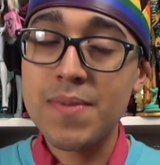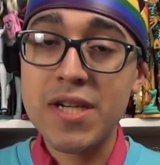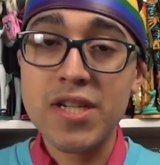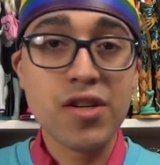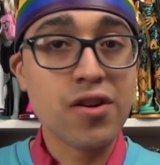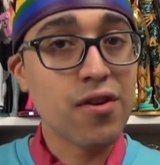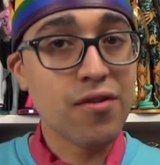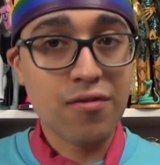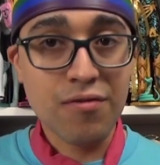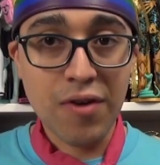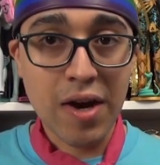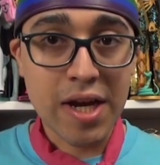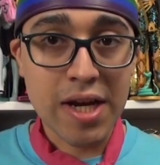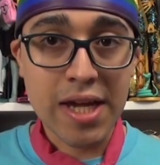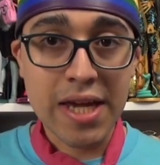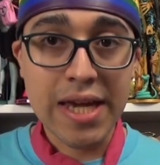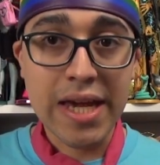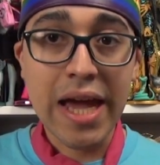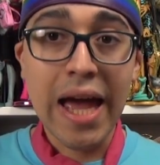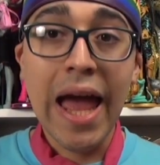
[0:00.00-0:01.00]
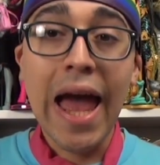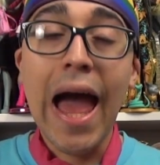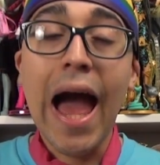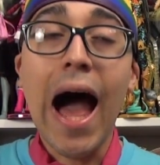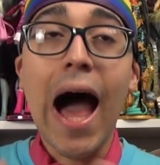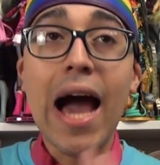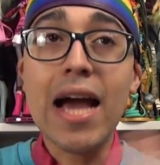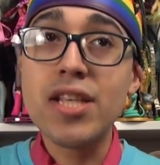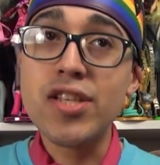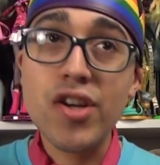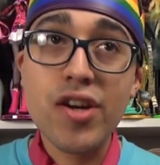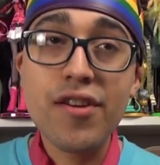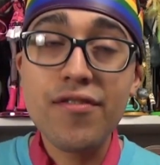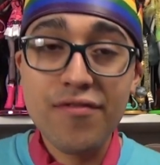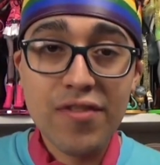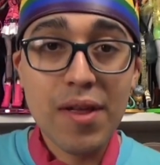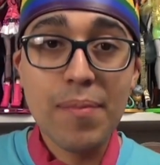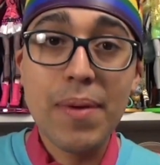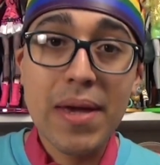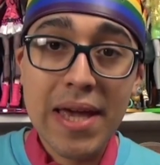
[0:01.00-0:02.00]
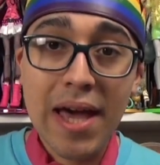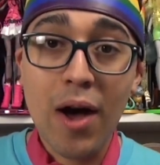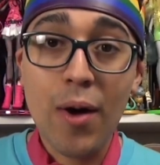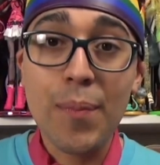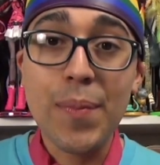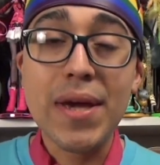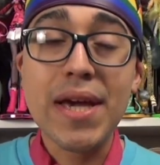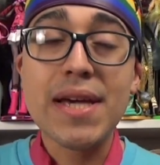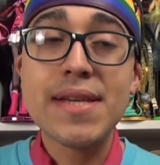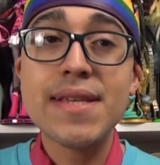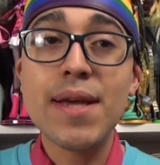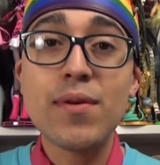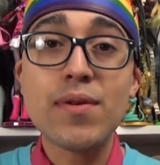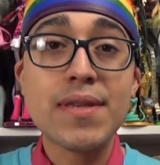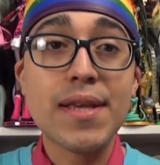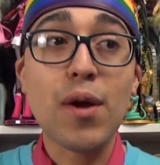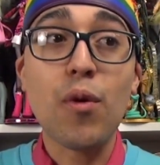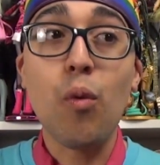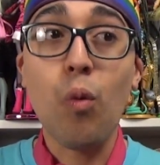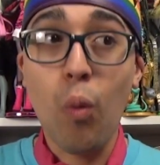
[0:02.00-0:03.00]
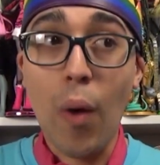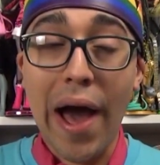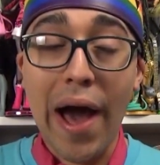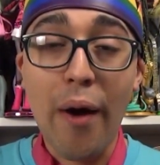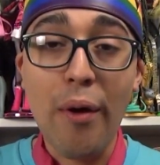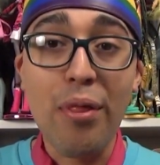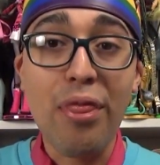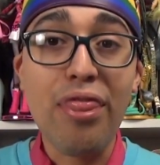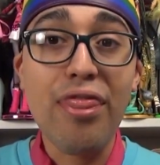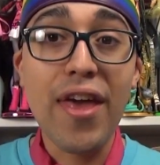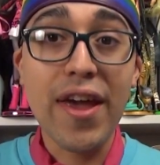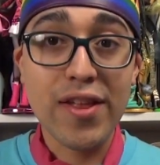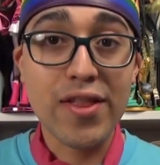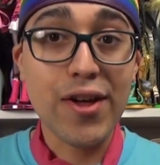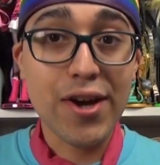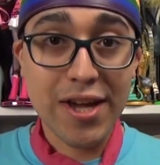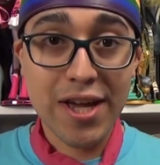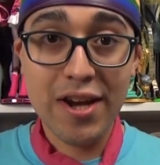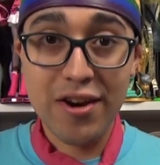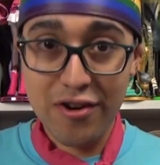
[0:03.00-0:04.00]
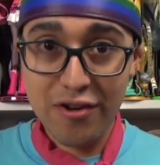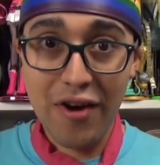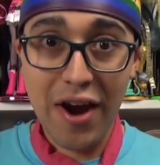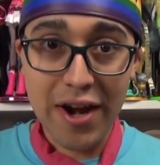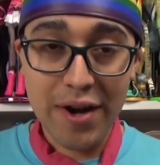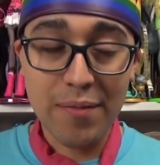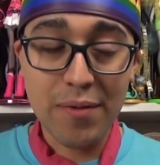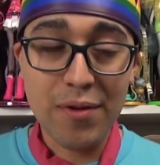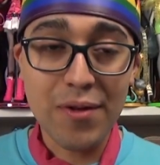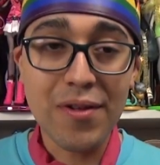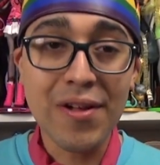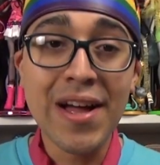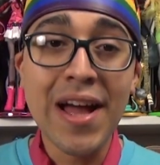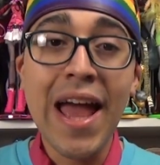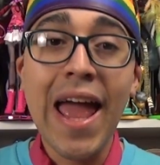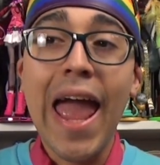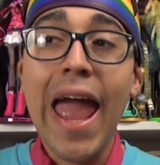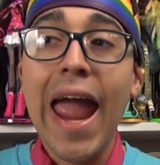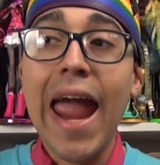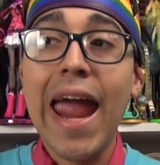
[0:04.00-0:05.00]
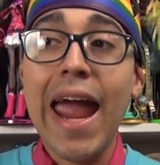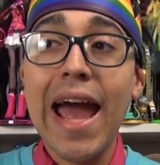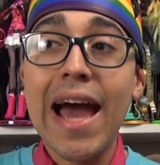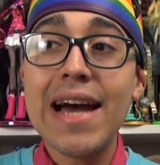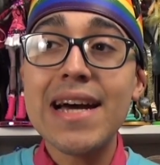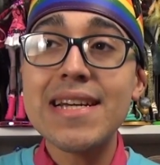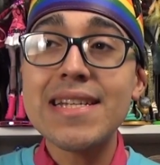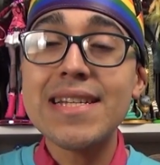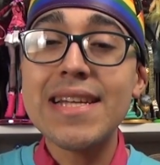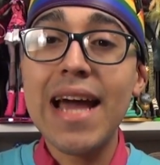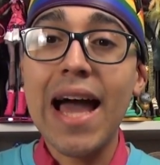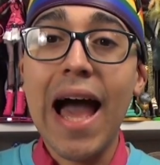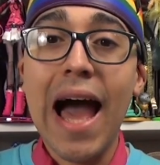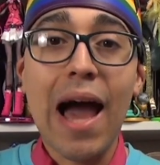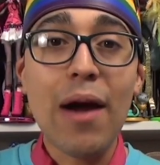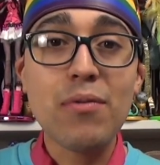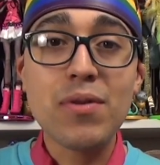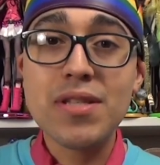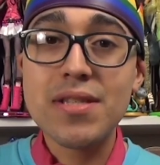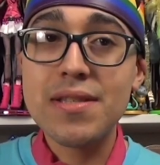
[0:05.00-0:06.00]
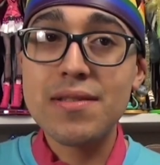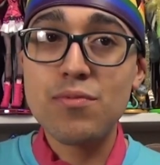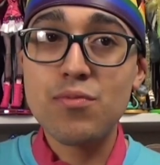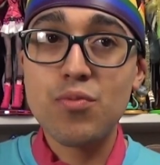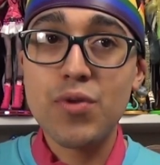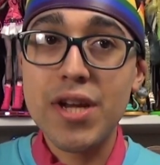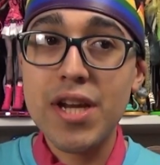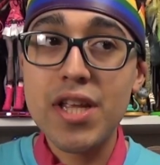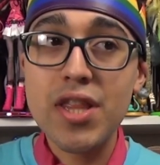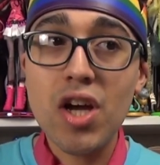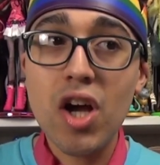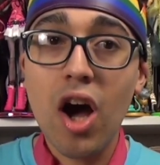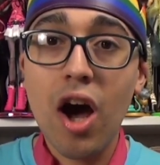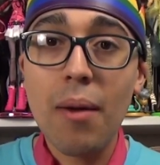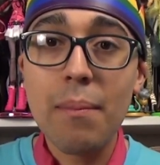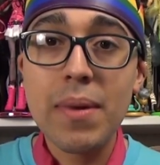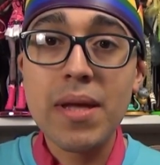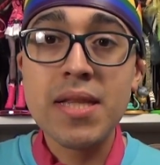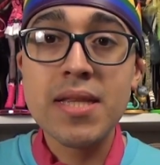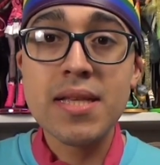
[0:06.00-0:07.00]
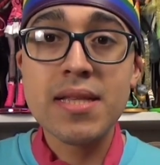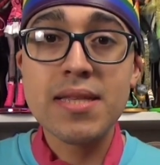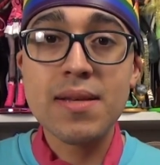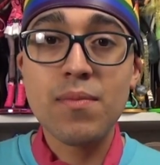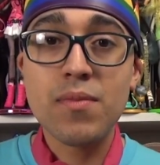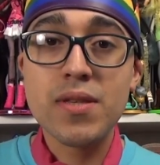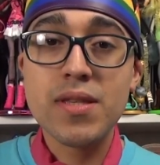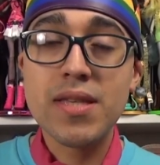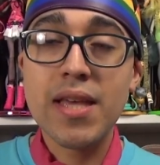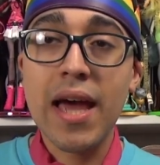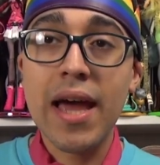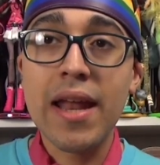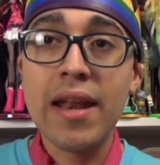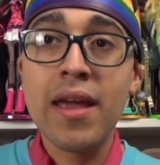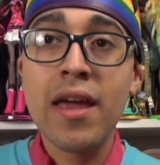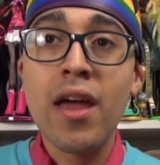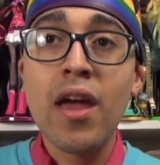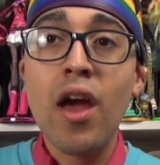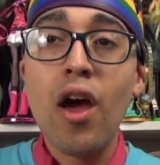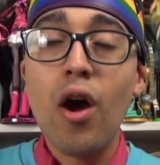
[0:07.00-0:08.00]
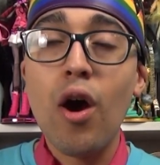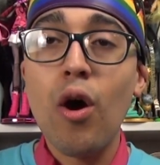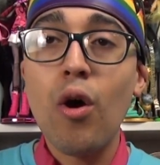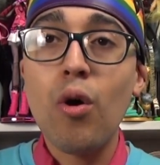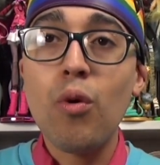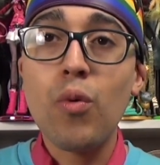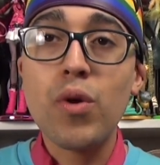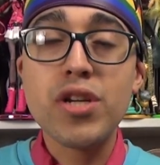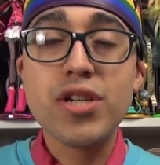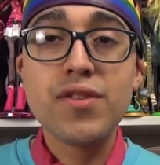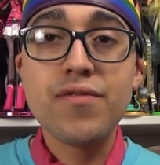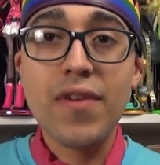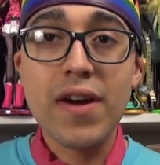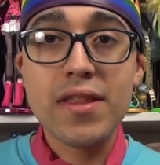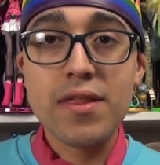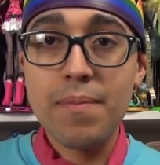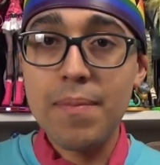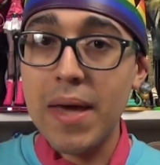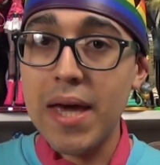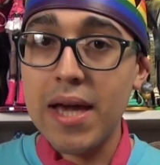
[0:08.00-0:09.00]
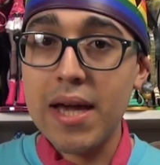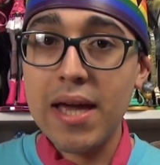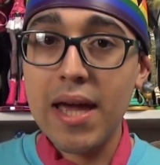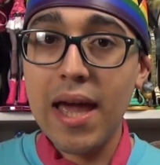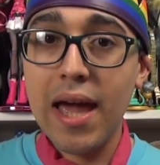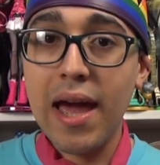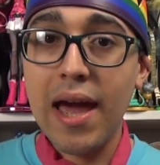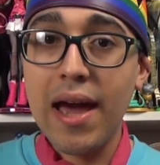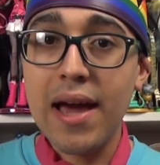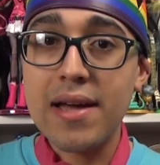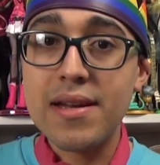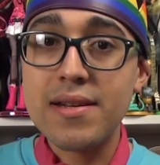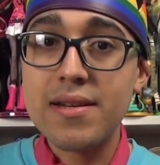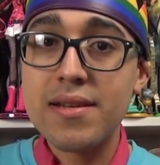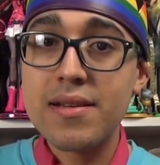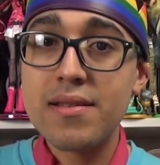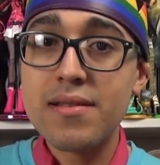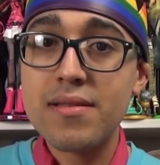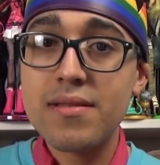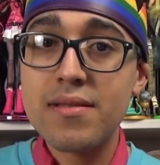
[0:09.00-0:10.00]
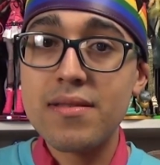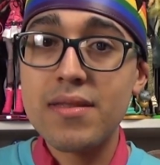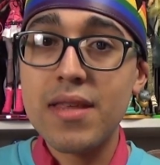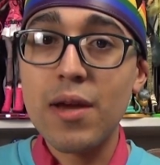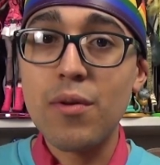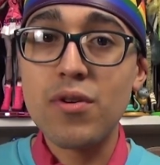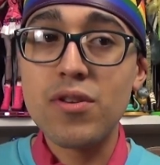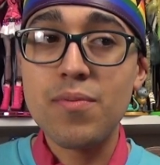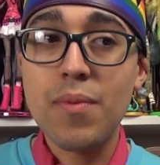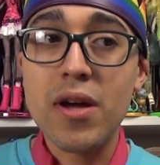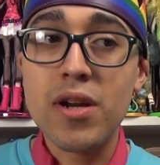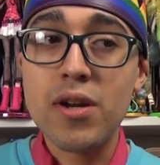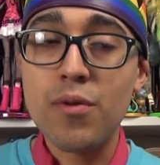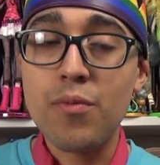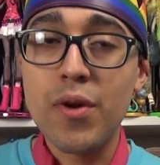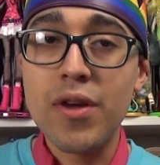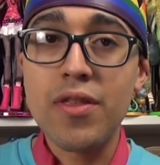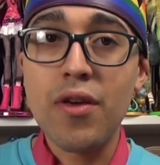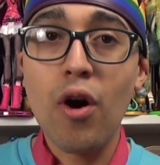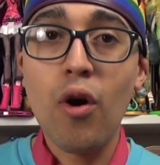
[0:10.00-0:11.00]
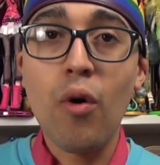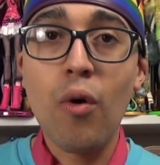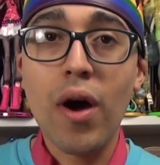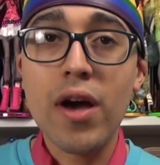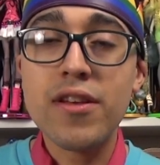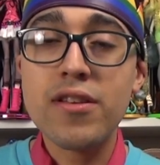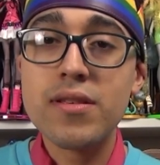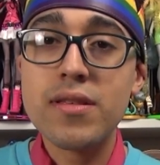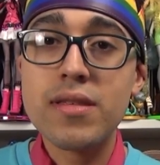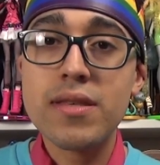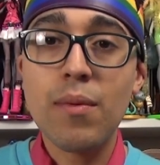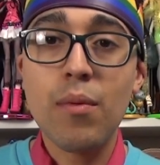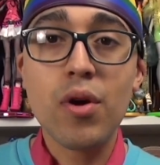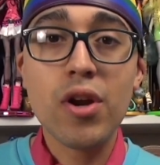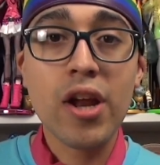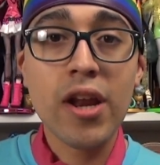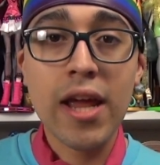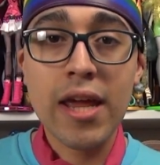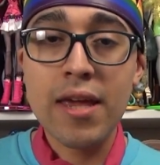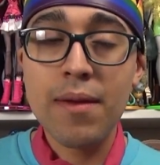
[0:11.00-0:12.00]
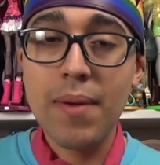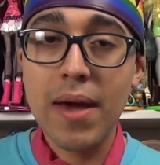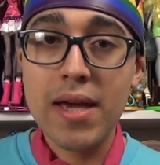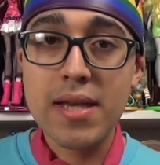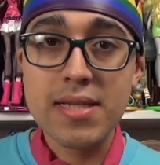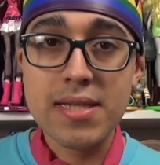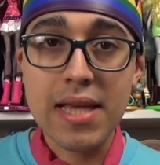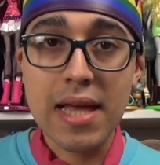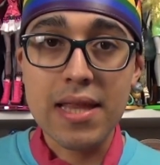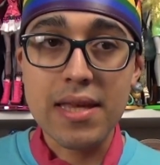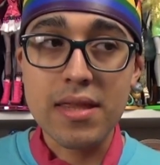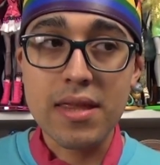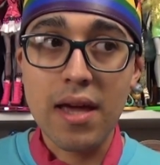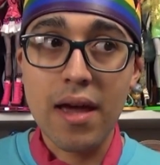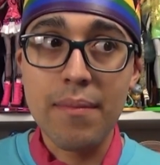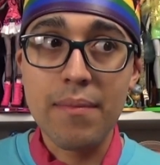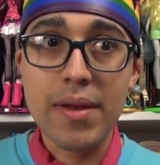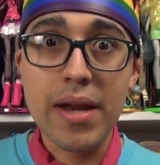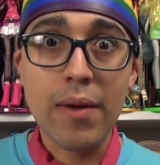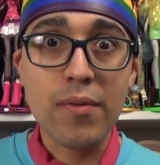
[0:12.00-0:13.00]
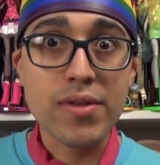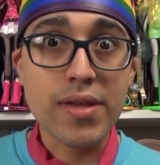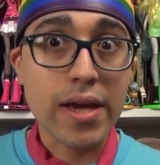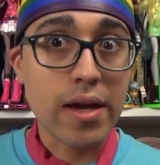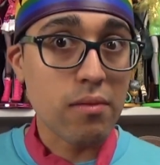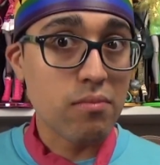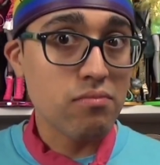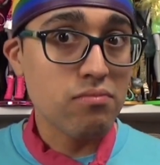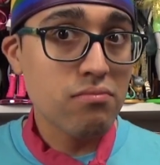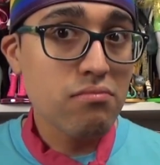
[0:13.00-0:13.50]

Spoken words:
picture of Frankie. I started flipping out because I was like, wow, they look incredible. And I was reading the comments and someone said, oh, where'd you find the pic? And they responded with, oh, someone on eBay is selling them. And I was like,